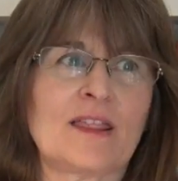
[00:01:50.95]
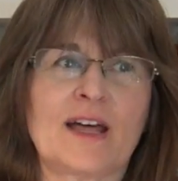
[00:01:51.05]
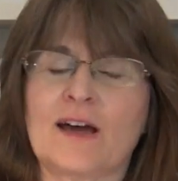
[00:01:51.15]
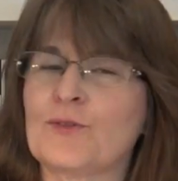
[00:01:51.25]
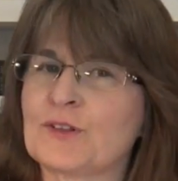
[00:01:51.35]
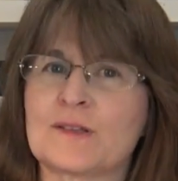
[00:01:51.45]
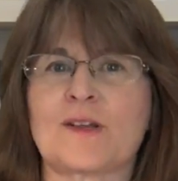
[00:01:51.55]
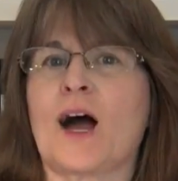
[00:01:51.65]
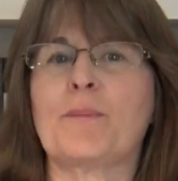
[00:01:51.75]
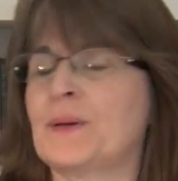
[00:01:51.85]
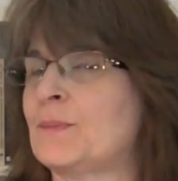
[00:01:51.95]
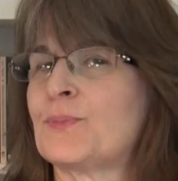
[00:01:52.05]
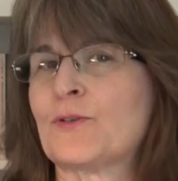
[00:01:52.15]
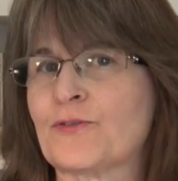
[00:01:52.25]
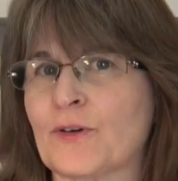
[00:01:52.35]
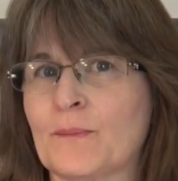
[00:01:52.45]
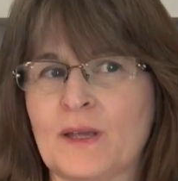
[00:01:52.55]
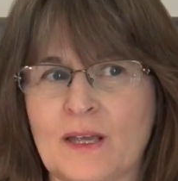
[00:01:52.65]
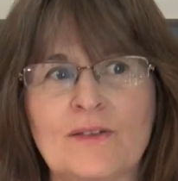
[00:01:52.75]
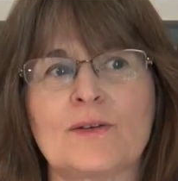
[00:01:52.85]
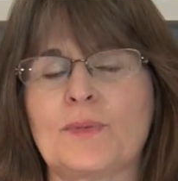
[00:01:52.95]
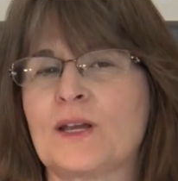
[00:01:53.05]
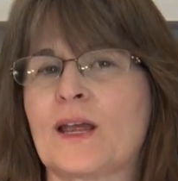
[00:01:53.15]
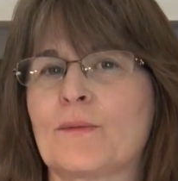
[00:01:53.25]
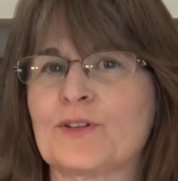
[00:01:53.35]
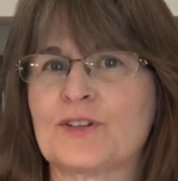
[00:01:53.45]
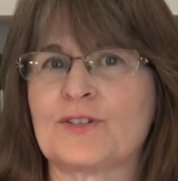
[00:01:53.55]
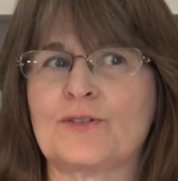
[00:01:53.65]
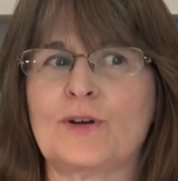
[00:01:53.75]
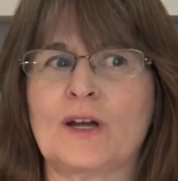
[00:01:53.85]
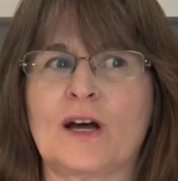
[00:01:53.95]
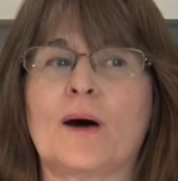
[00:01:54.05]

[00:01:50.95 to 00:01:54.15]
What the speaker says: That will stop people from even being able to